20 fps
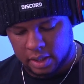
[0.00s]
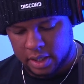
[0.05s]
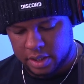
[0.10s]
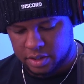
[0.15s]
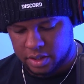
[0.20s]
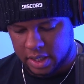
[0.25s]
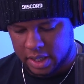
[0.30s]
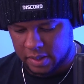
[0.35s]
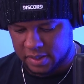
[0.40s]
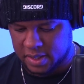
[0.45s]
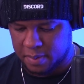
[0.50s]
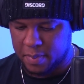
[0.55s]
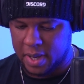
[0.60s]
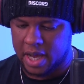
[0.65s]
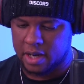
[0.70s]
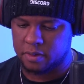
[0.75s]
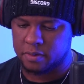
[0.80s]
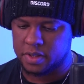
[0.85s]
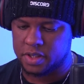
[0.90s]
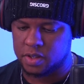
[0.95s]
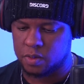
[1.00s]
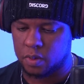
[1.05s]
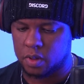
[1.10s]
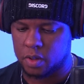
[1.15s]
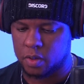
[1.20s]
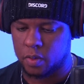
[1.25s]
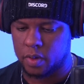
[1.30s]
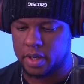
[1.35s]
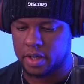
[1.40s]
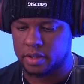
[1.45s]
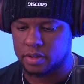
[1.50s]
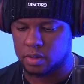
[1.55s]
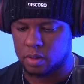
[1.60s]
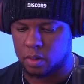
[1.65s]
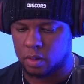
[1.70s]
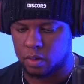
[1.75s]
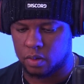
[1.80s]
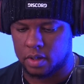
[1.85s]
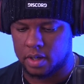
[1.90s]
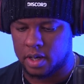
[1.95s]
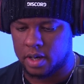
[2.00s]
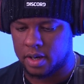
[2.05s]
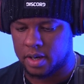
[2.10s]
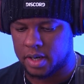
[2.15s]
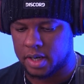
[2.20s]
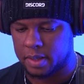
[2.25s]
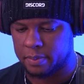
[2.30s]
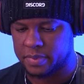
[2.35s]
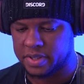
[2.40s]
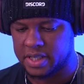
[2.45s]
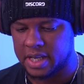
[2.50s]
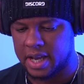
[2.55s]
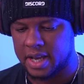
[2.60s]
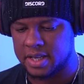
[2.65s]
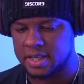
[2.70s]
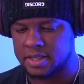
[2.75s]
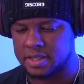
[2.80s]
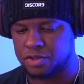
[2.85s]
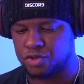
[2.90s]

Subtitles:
Let's check out the batteries real quick. So, size